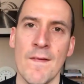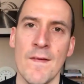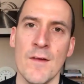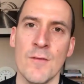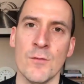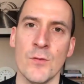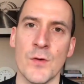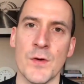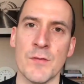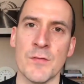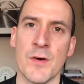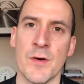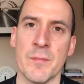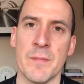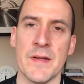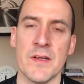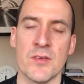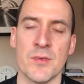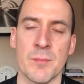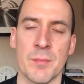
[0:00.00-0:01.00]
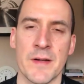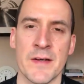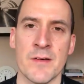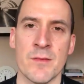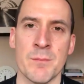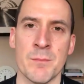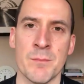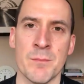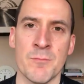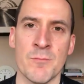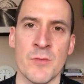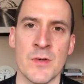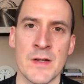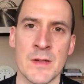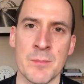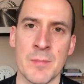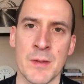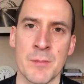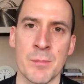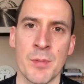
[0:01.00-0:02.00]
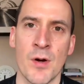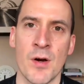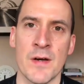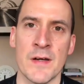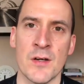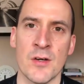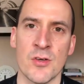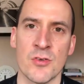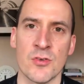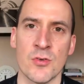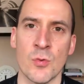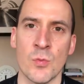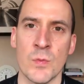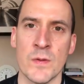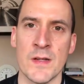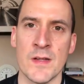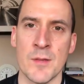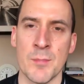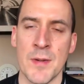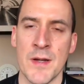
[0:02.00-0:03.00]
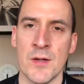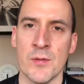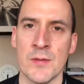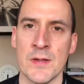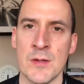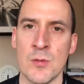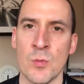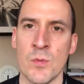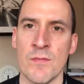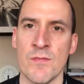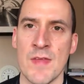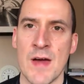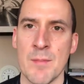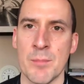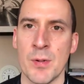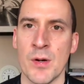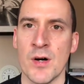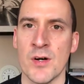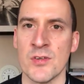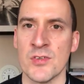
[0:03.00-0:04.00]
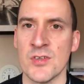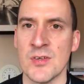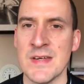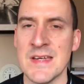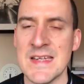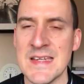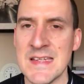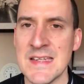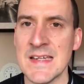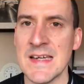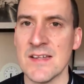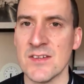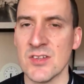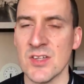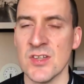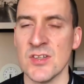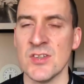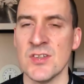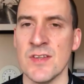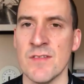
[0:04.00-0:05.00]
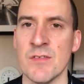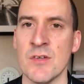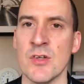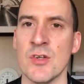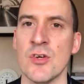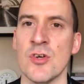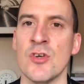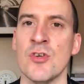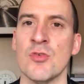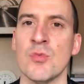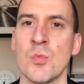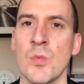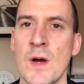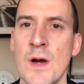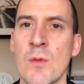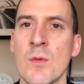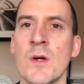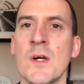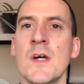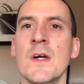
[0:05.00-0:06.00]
45 minutes and played a really big part in Arsenal winning the penalty with that pass, so he gets a 7 as well.